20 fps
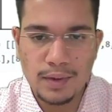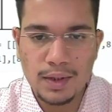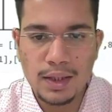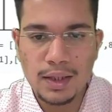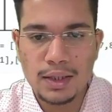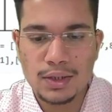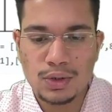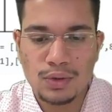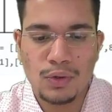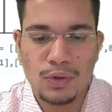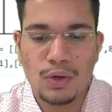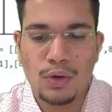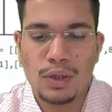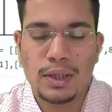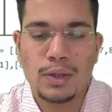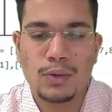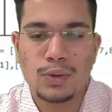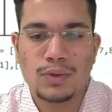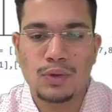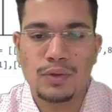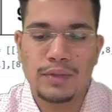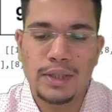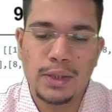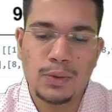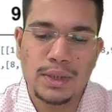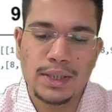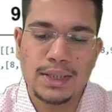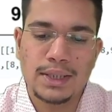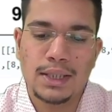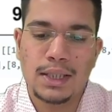So for all the rows, what we'll
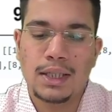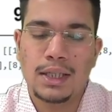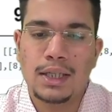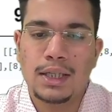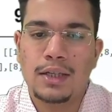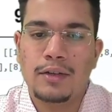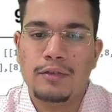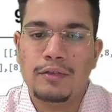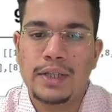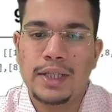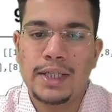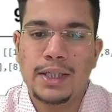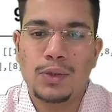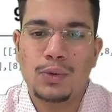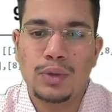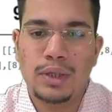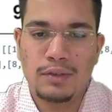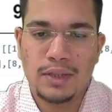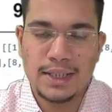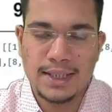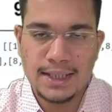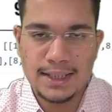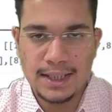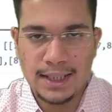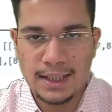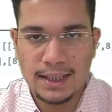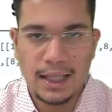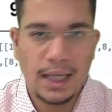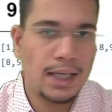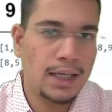do is we need to reverse this
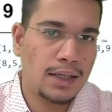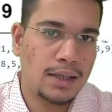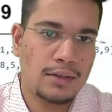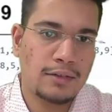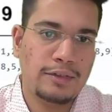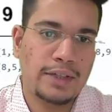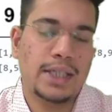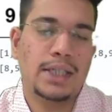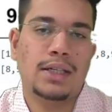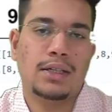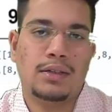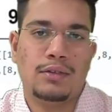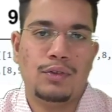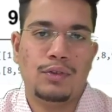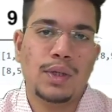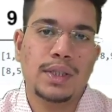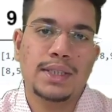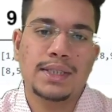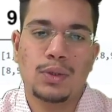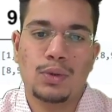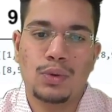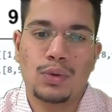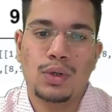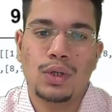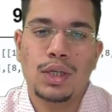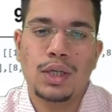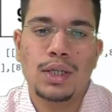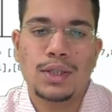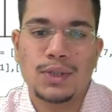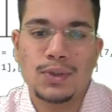entire vector for this row.
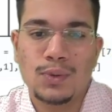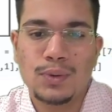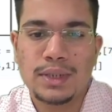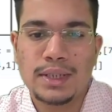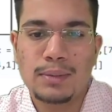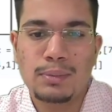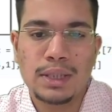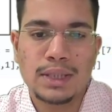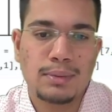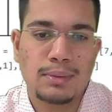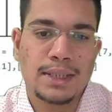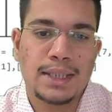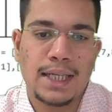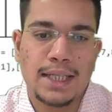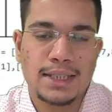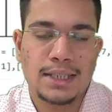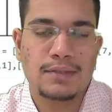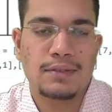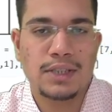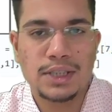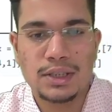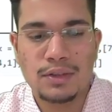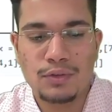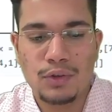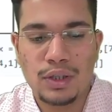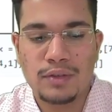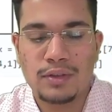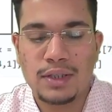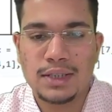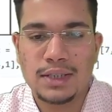So C++ has this function
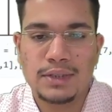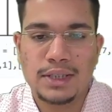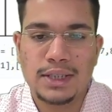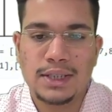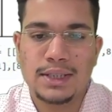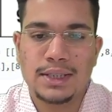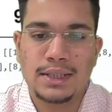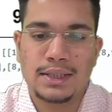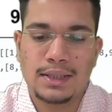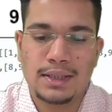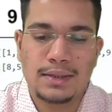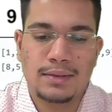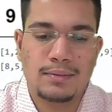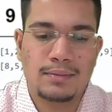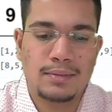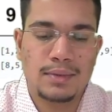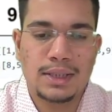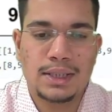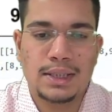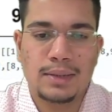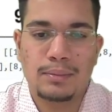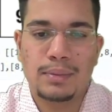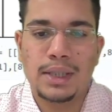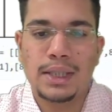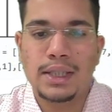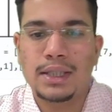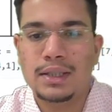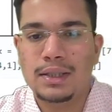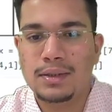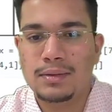for reverse, which is
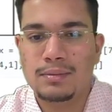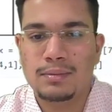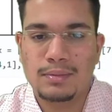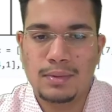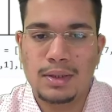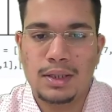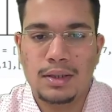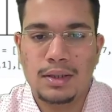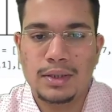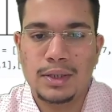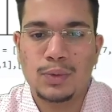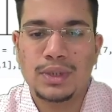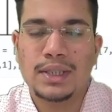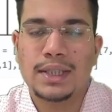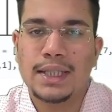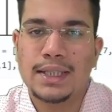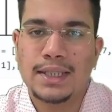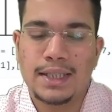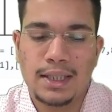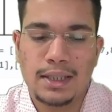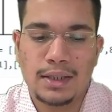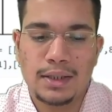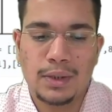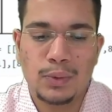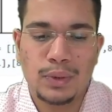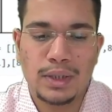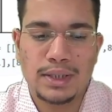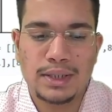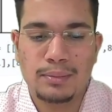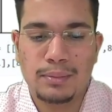simply using the STL.
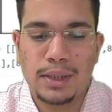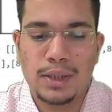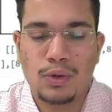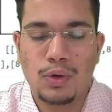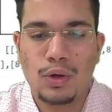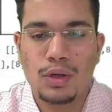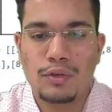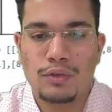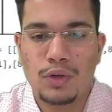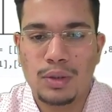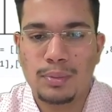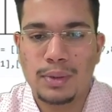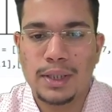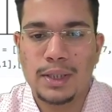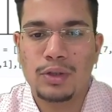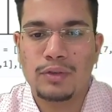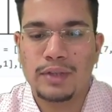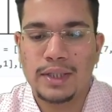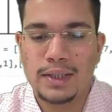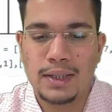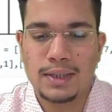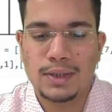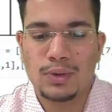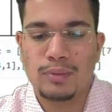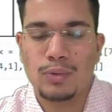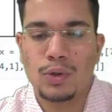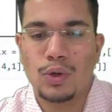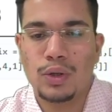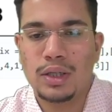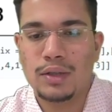You can simply call for a particular vector. So
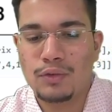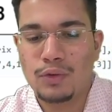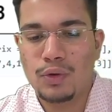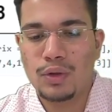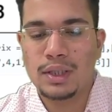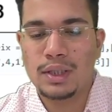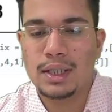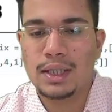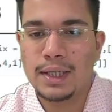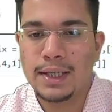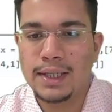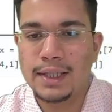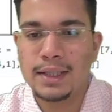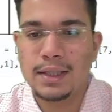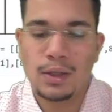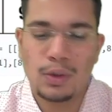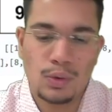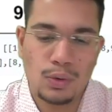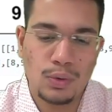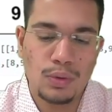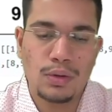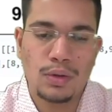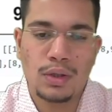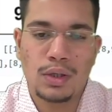I'm calling for the current row,